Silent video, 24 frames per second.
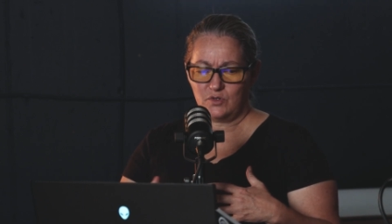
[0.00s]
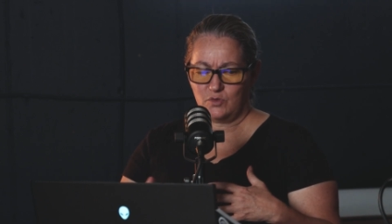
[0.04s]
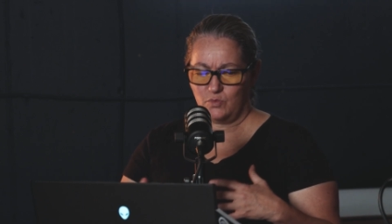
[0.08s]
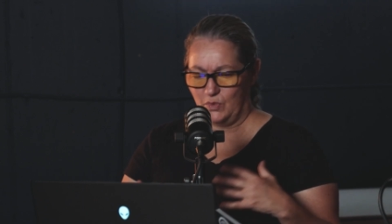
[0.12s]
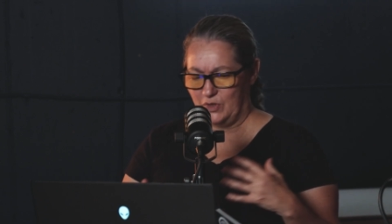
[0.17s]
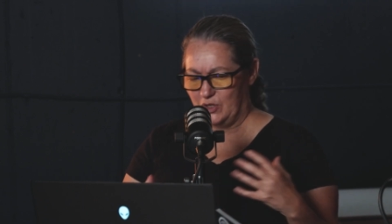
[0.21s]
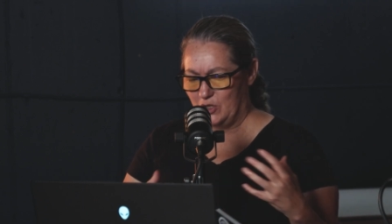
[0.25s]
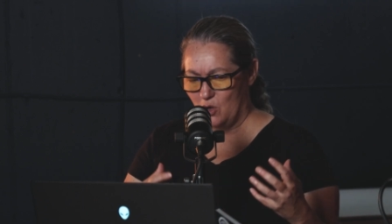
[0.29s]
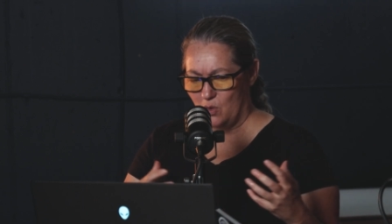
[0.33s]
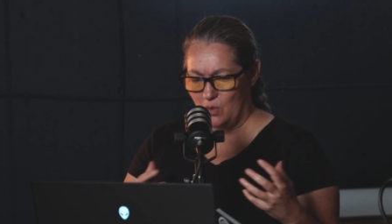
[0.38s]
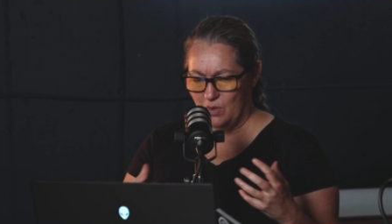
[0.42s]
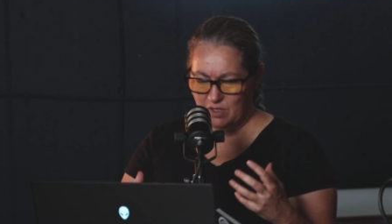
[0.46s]

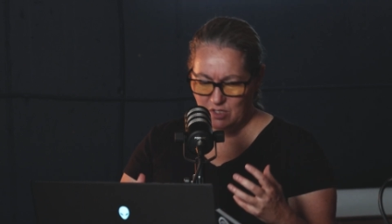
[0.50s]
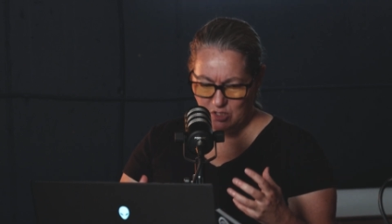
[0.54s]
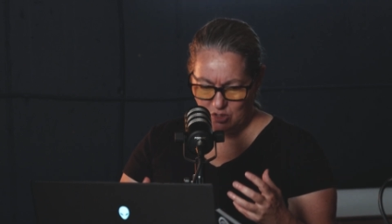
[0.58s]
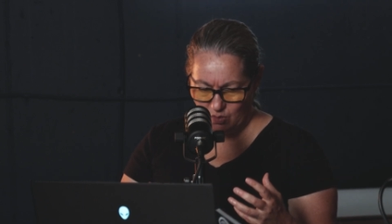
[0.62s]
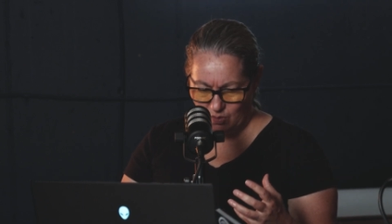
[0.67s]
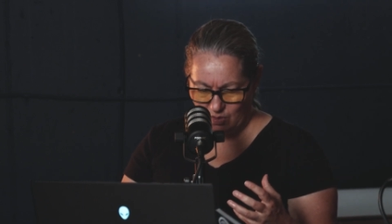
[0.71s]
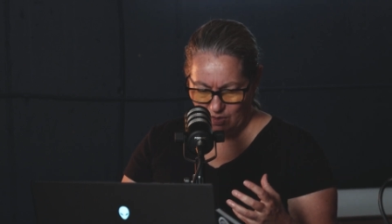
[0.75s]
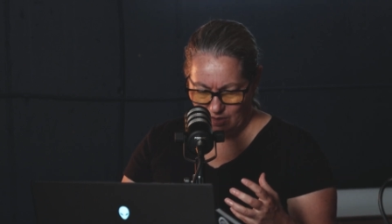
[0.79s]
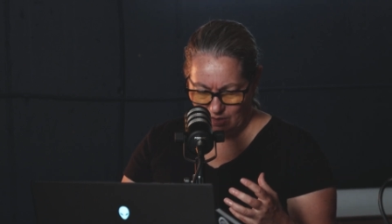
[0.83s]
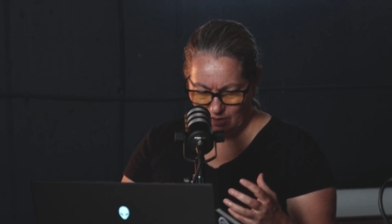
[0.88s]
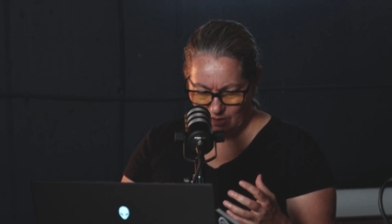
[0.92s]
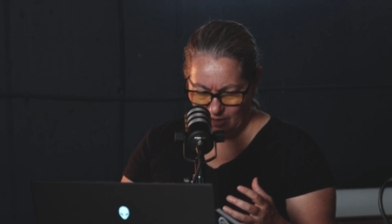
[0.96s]
we go
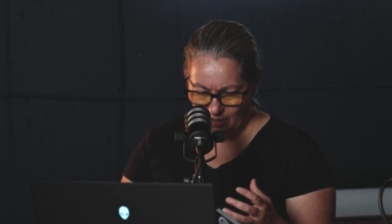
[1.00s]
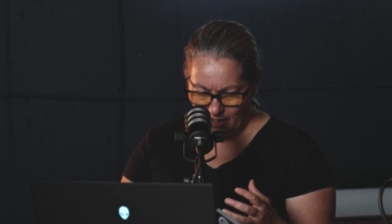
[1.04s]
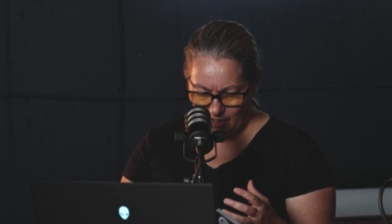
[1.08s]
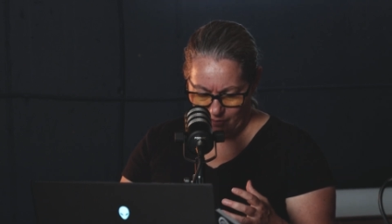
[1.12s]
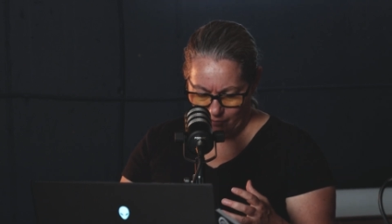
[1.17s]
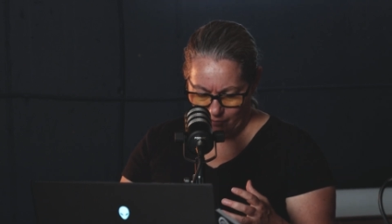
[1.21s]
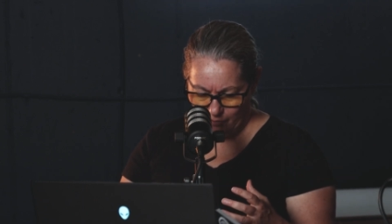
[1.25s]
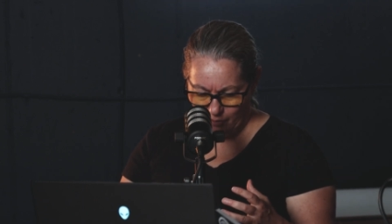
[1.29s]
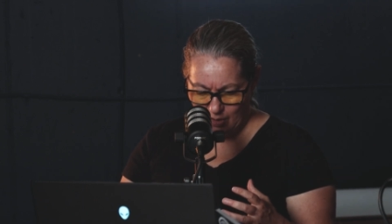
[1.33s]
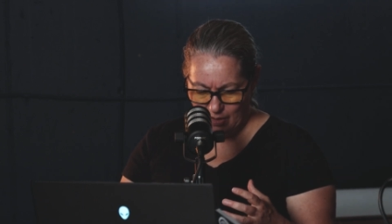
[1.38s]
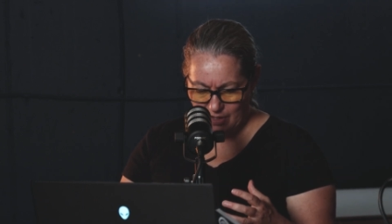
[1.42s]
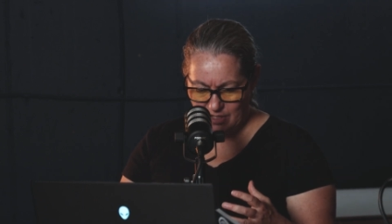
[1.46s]
into it and look
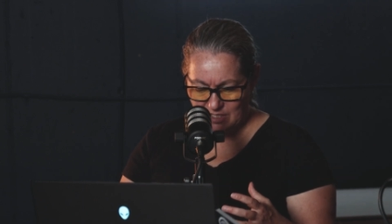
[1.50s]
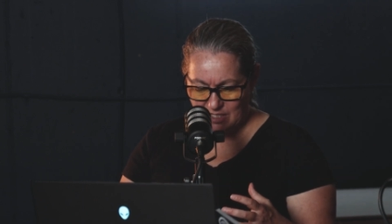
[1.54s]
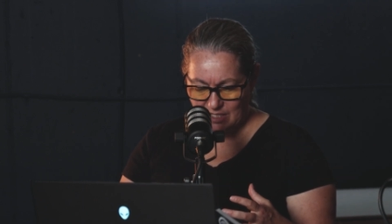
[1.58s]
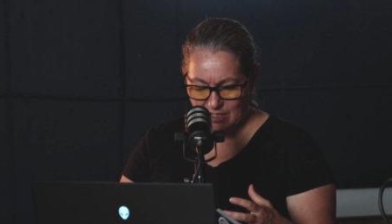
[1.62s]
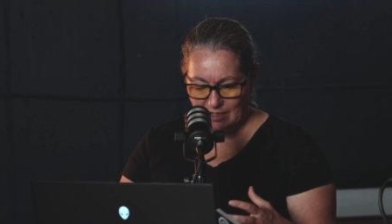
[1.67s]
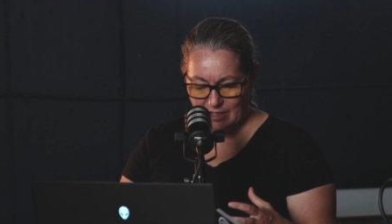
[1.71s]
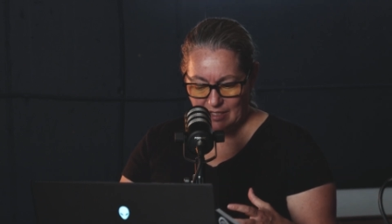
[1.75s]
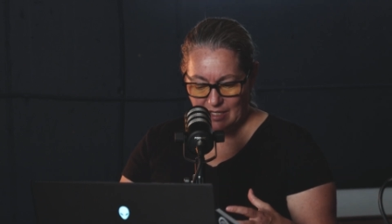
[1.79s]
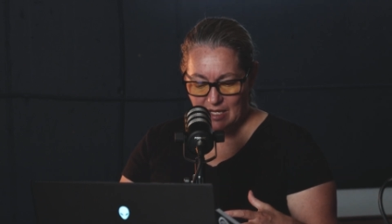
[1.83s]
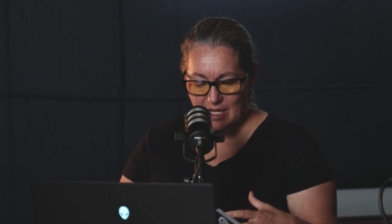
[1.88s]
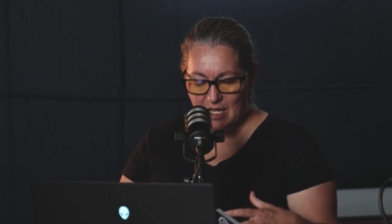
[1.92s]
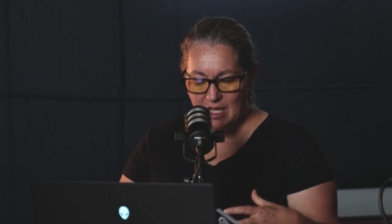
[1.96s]
at it
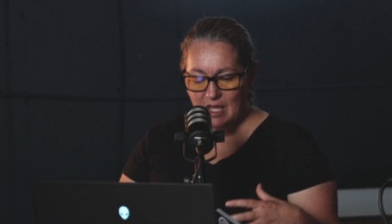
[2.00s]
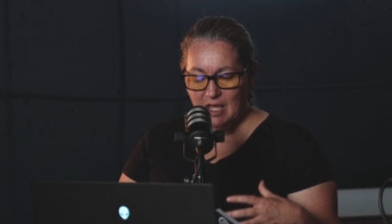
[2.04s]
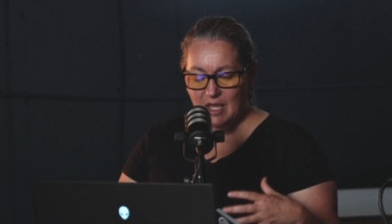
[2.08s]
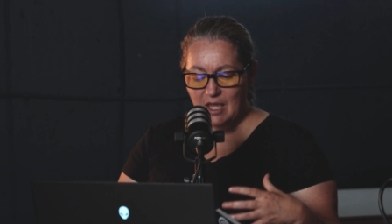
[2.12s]
forensically.